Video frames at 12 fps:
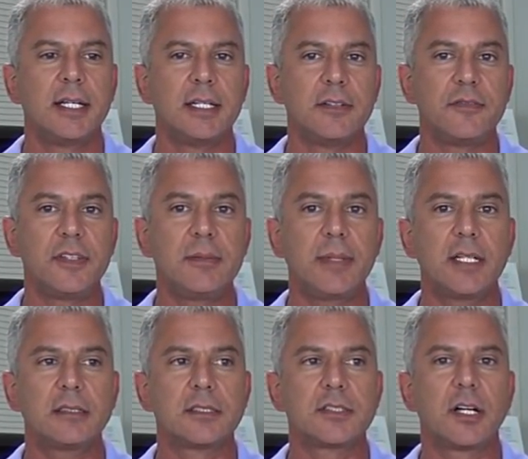in a
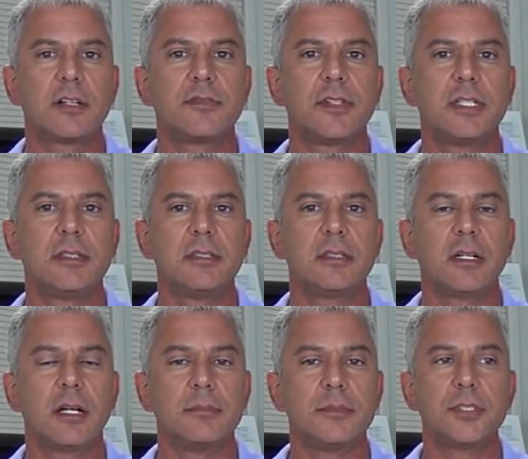female is
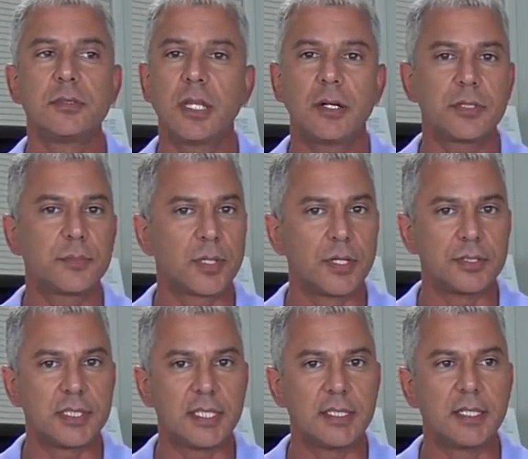often too low in
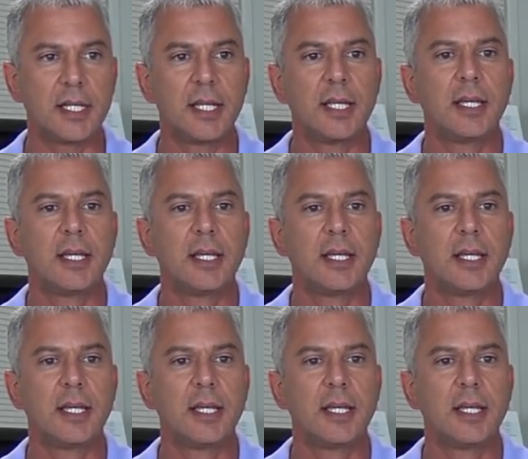protein,